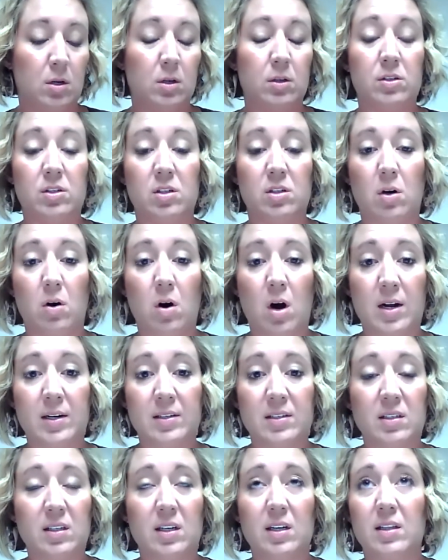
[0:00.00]
So
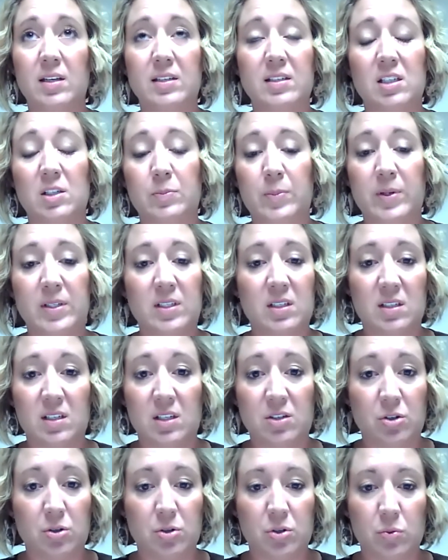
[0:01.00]
honestly, this is business
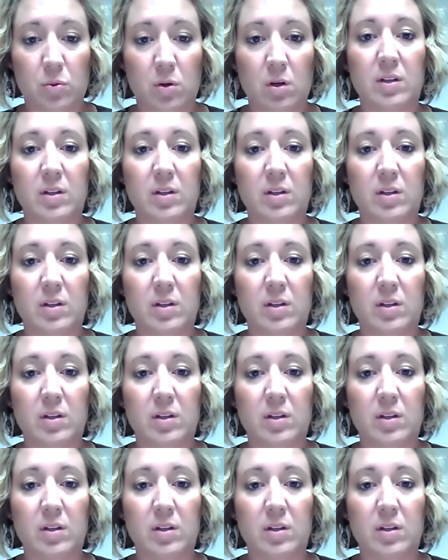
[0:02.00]
as usual.